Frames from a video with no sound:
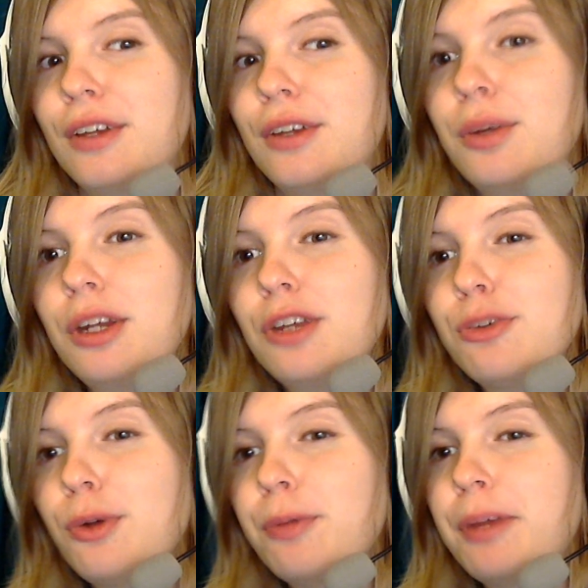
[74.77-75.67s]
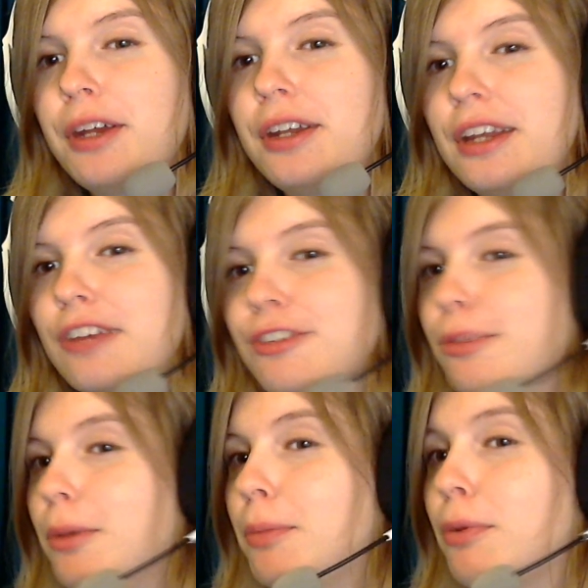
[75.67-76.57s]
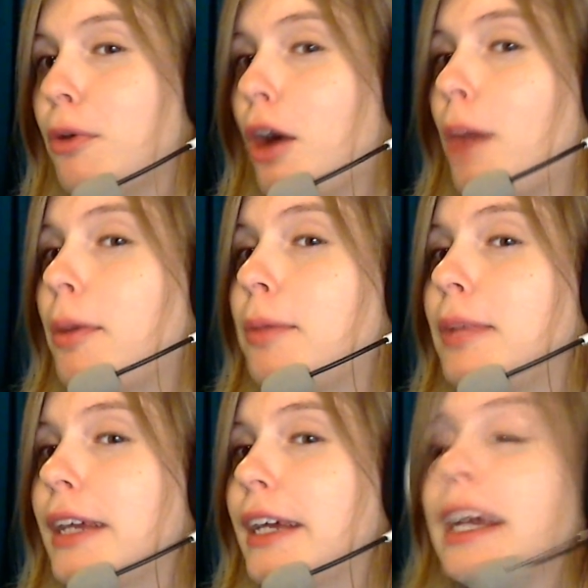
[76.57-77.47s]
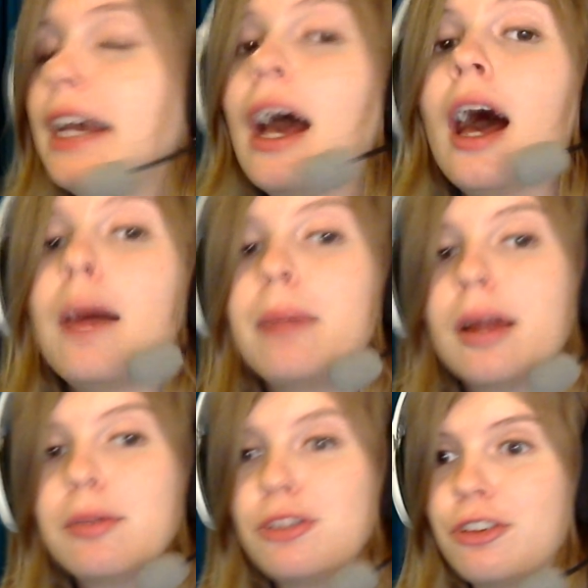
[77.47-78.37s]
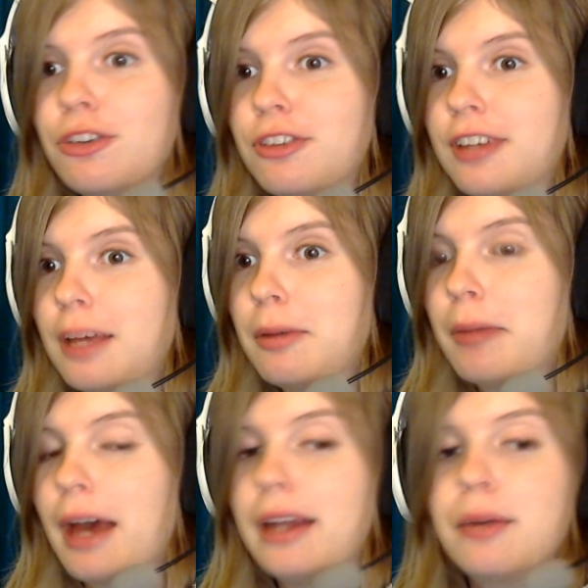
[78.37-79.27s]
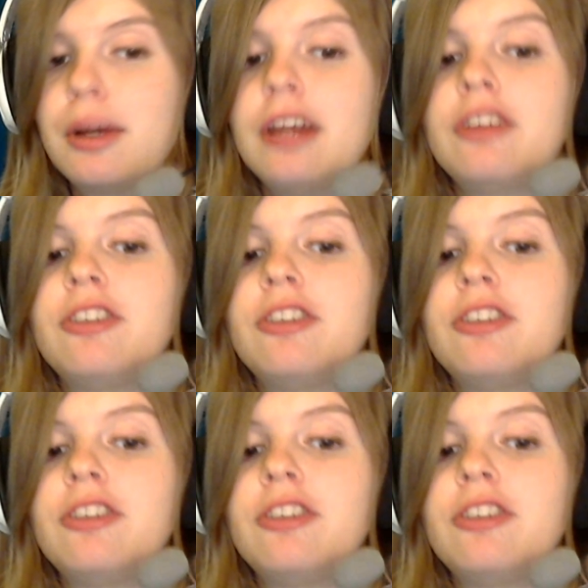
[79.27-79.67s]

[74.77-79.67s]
The winners will appear next to me probably, but I'm just going to name them anyway.